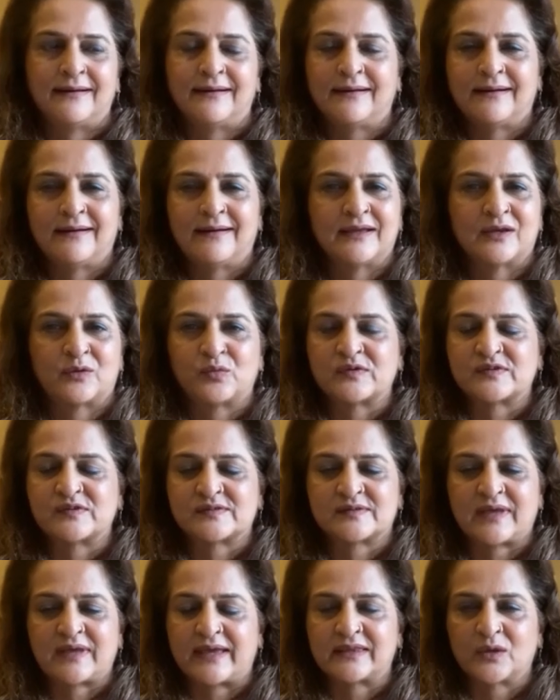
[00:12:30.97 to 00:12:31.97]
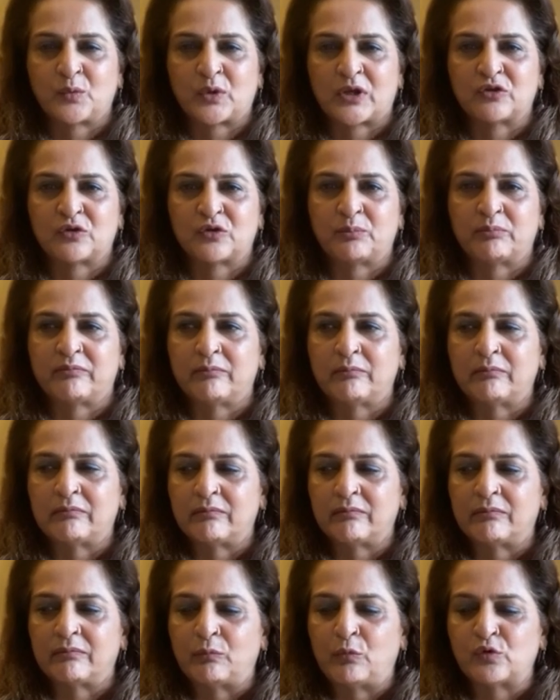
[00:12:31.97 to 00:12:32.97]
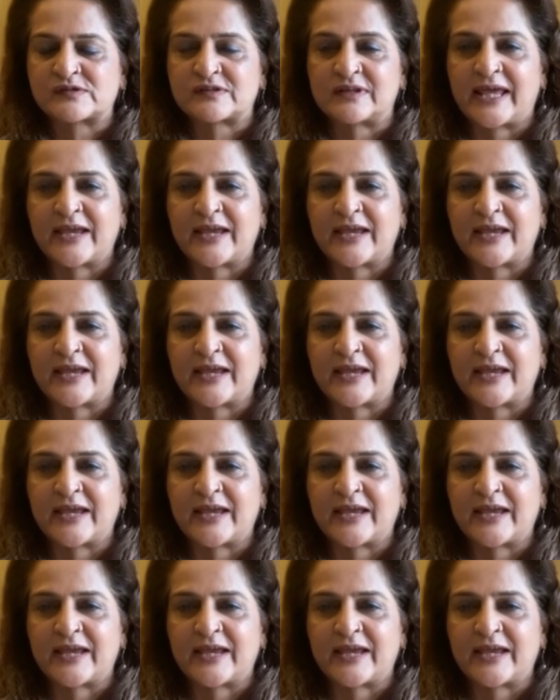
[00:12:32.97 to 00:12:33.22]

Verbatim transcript: It was, I think, one of the most